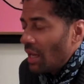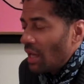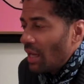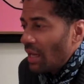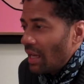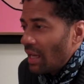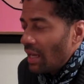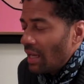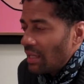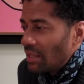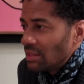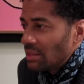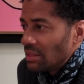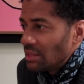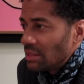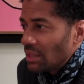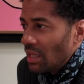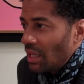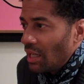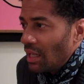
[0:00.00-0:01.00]

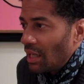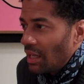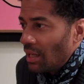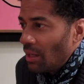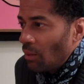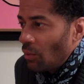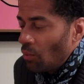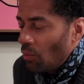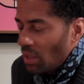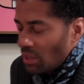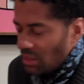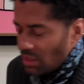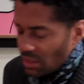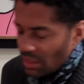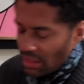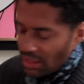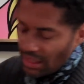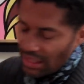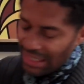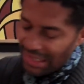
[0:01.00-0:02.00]
And once
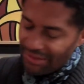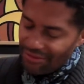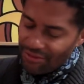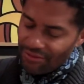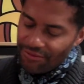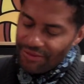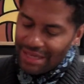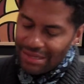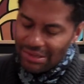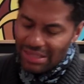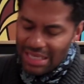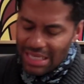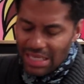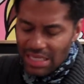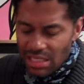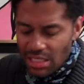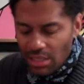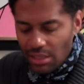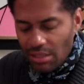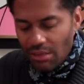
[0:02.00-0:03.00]
I have a
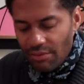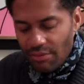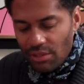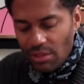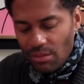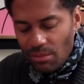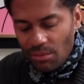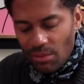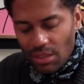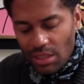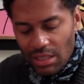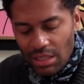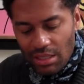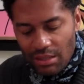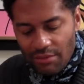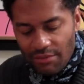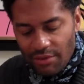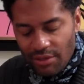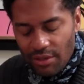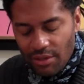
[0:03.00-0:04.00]
foundation of some kind
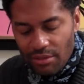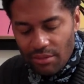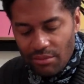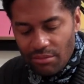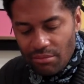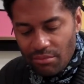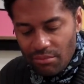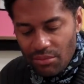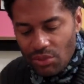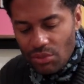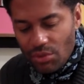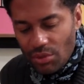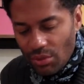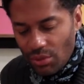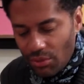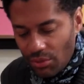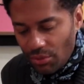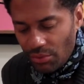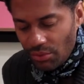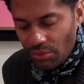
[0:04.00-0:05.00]
of a
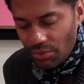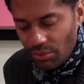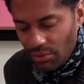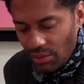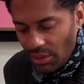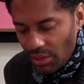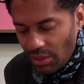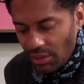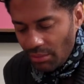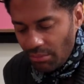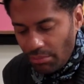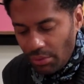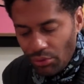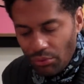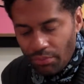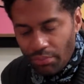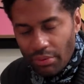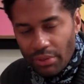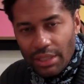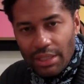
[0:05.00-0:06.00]
musical
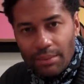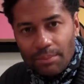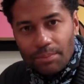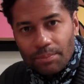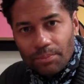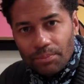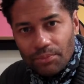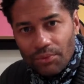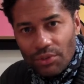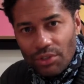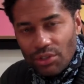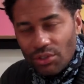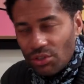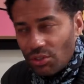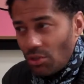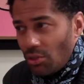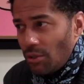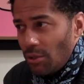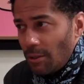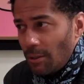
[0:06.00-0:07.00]
blueprint for this
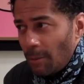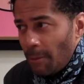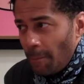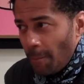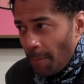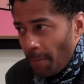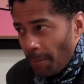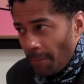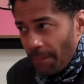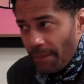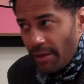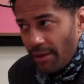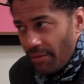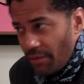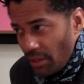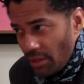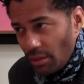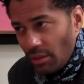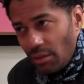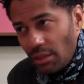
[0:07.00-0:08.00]
song,
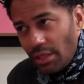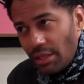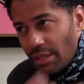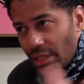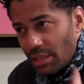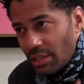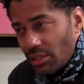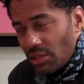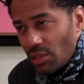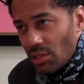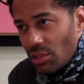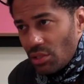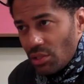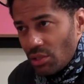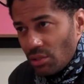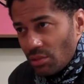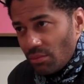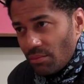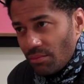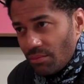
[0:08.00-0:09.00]
then the lyrics
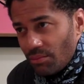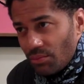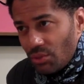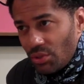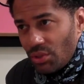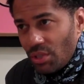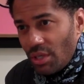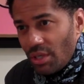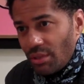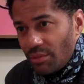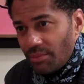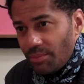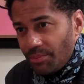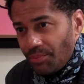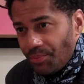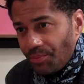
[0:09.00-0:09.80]
just start